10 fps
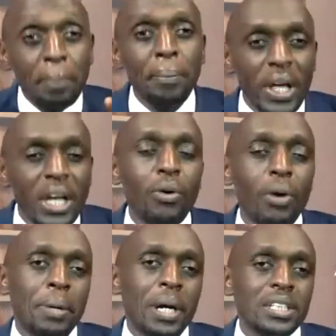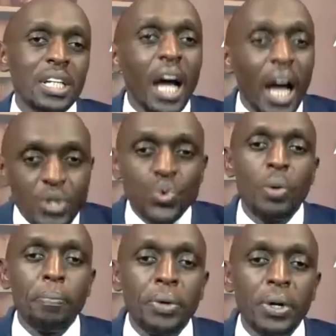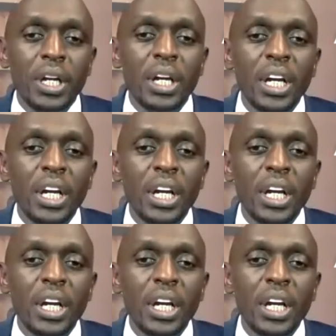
play our part as we pray.